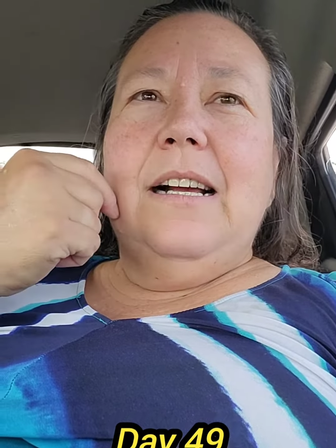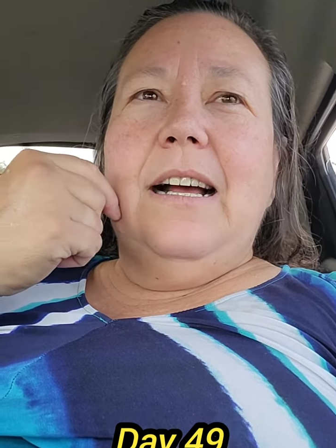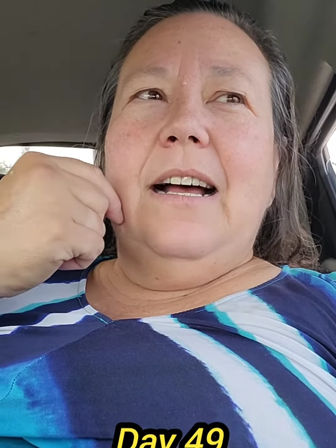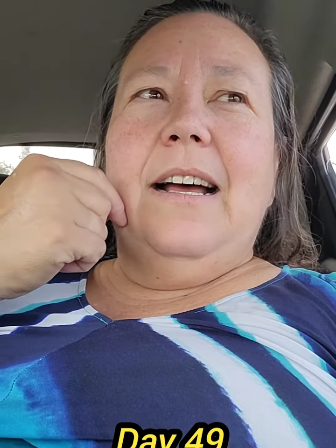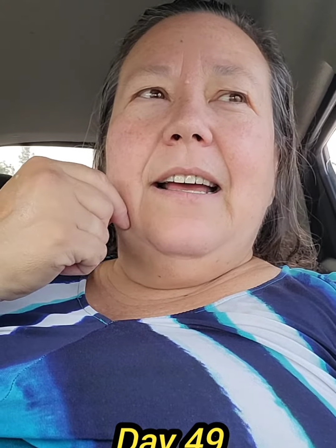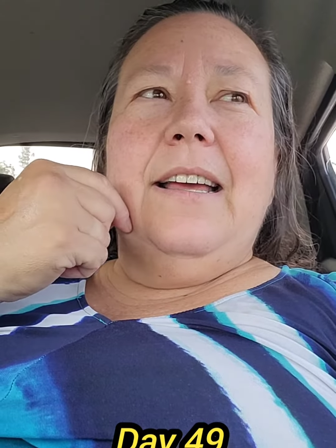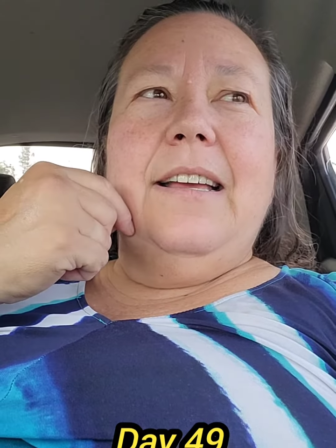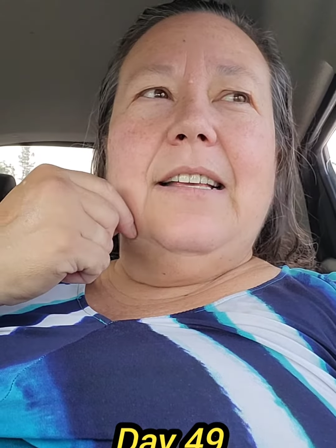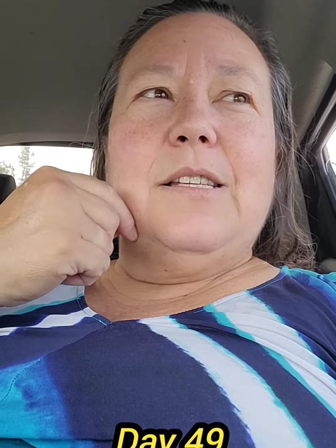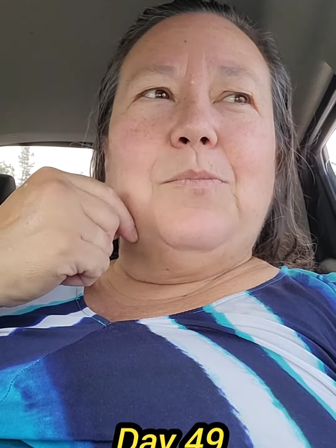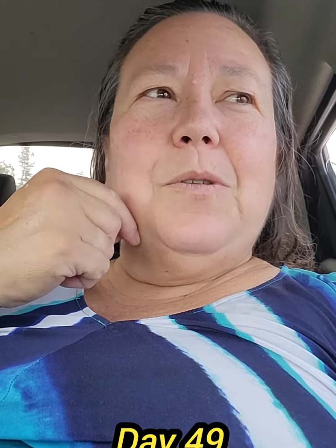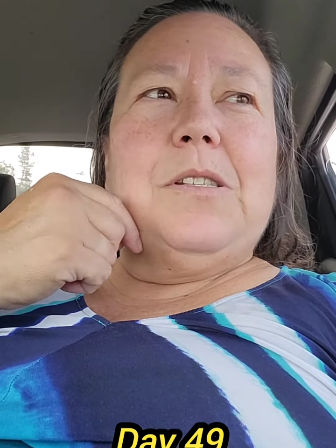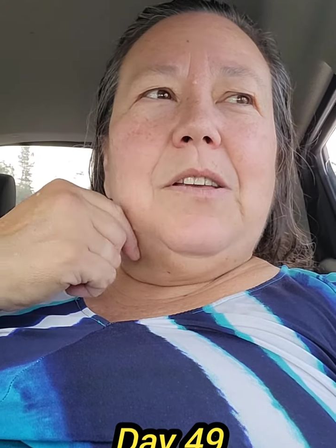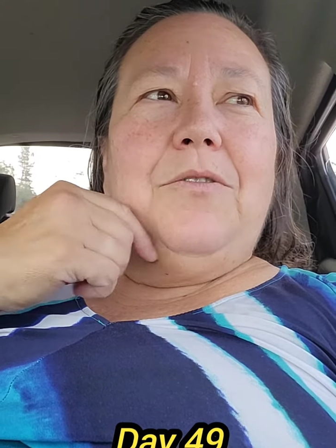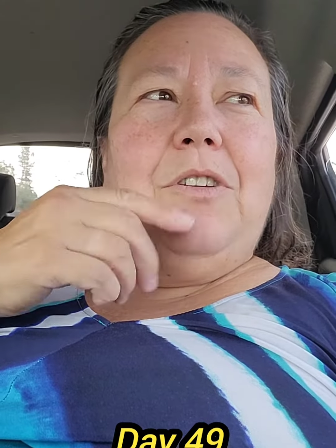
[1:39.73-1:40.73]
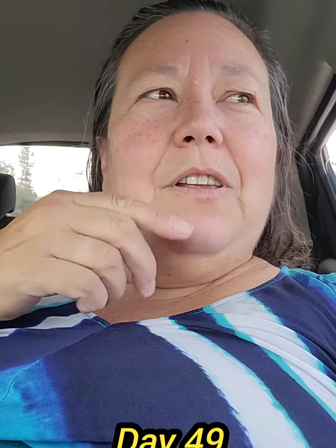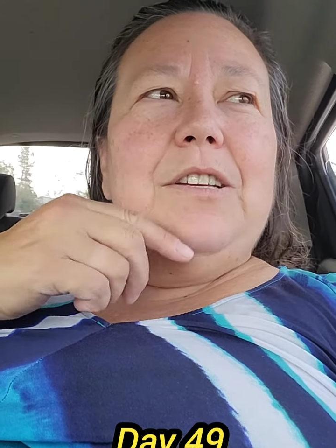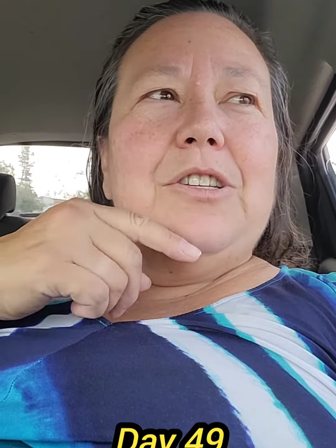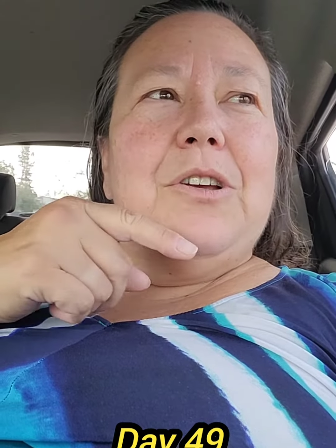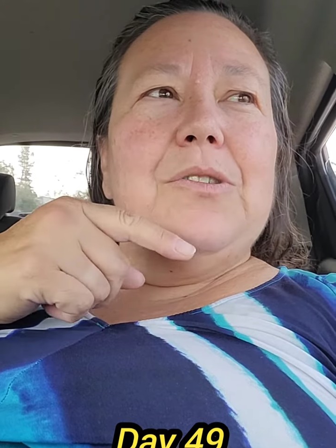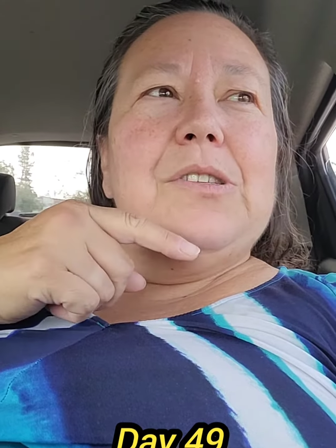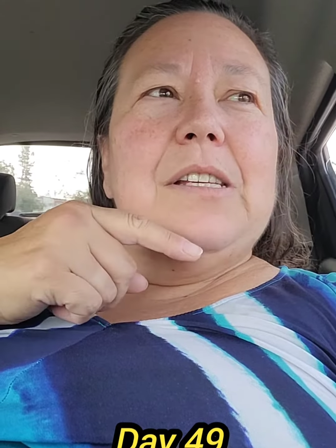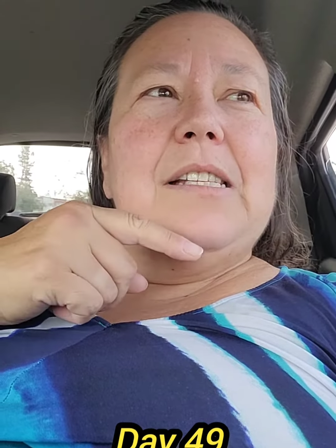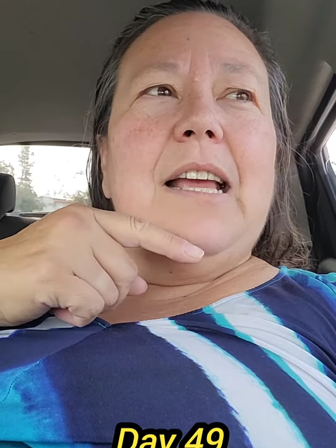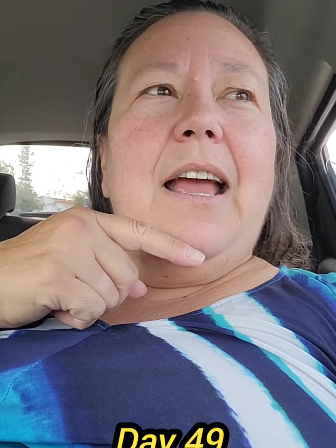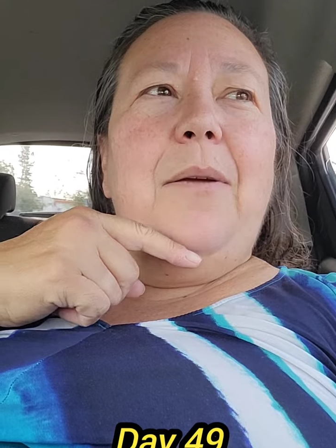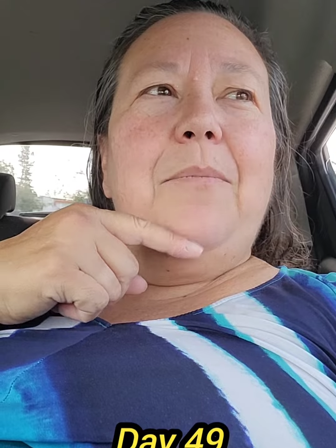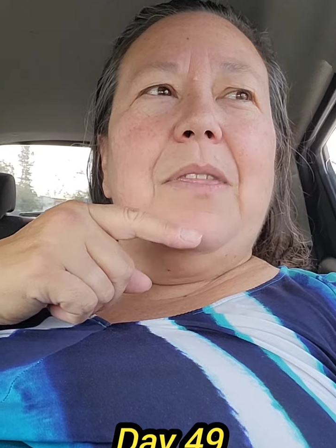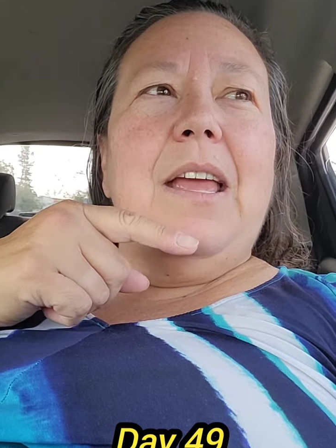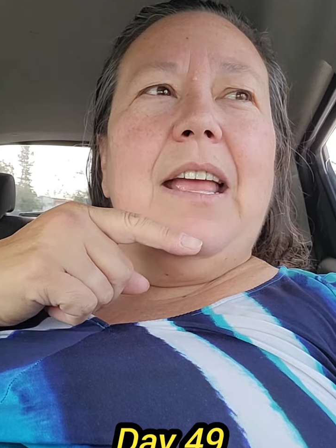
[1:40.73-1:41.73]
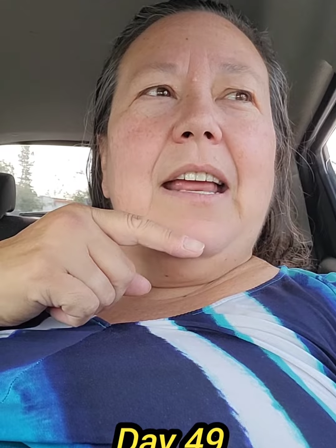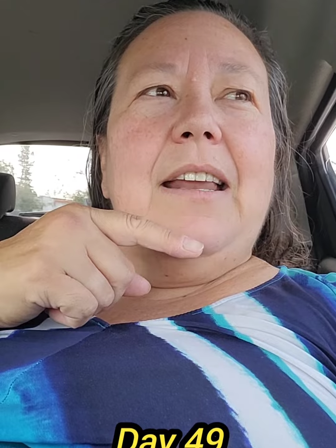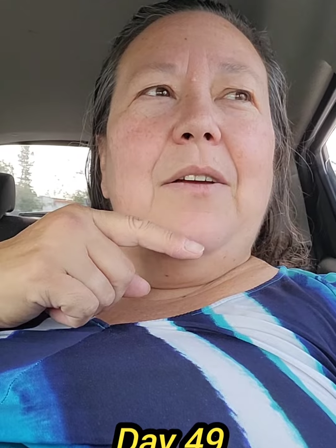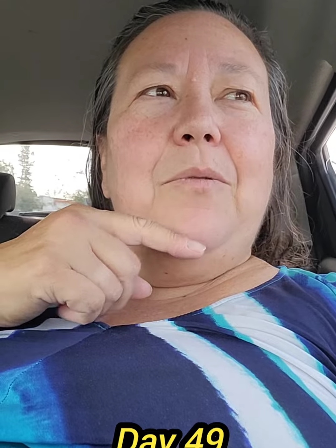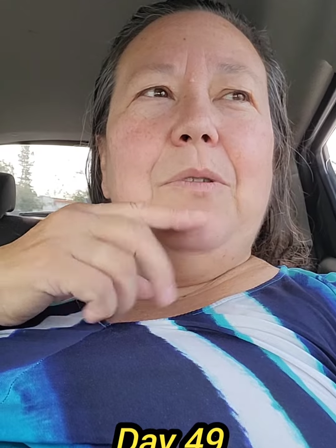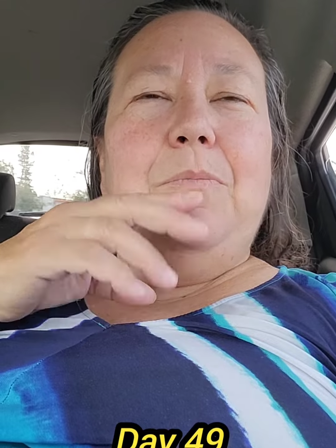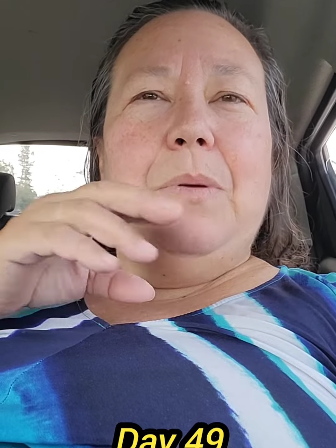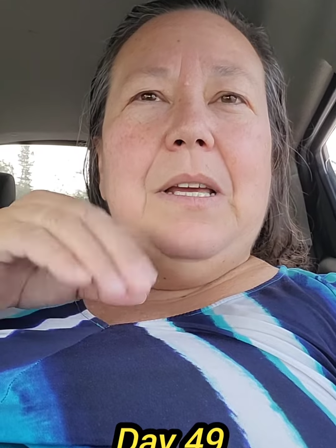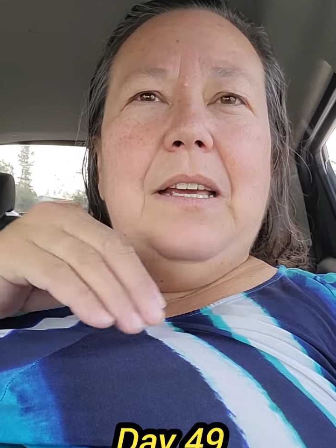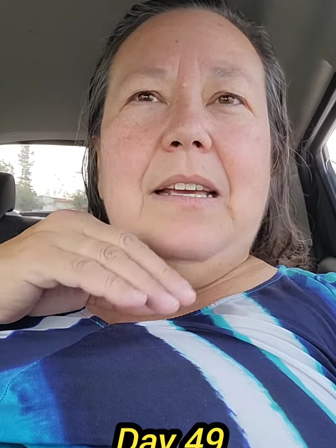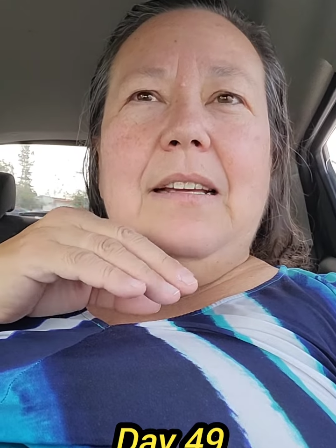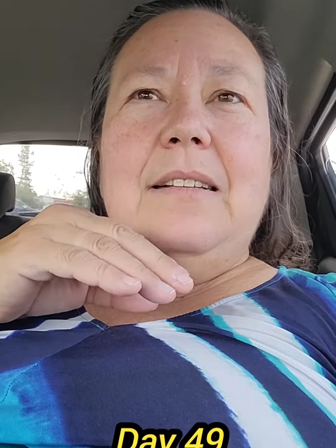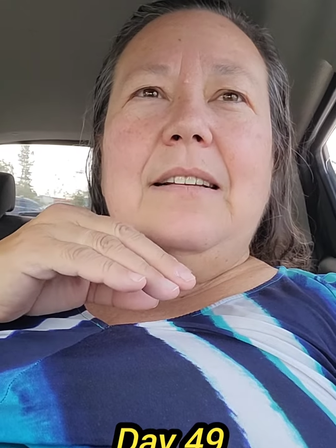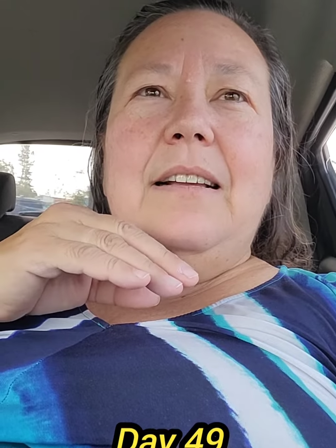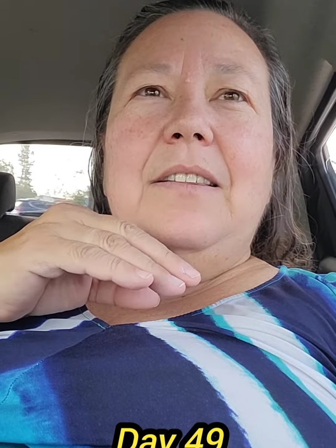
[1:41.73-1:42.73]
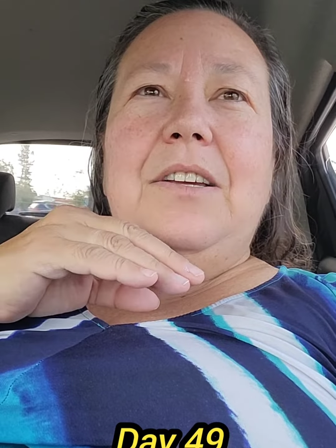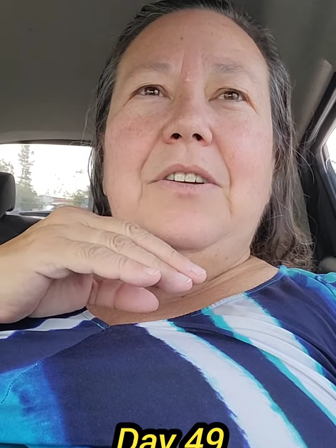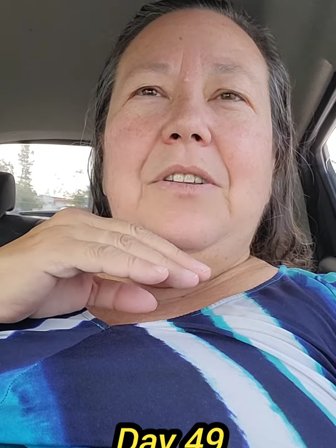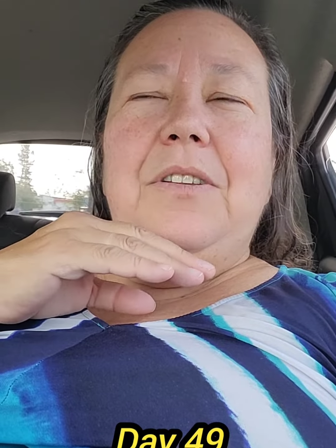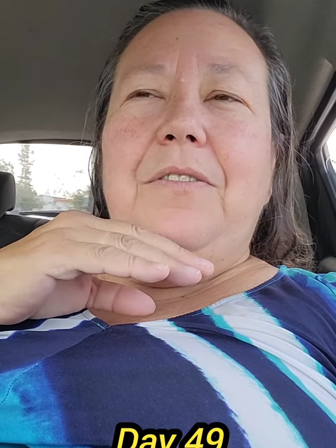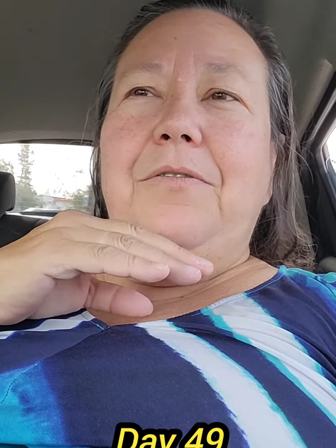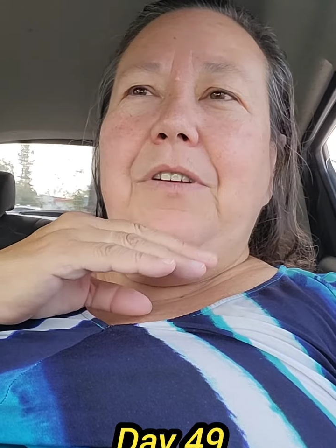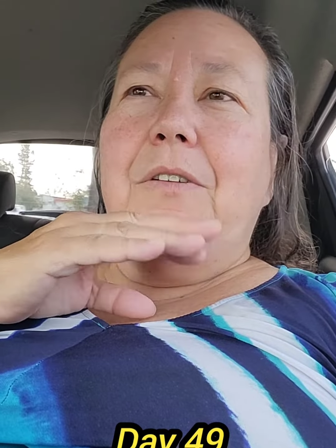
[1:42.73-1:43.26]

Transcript: I specifically chose the time thinking it would be a little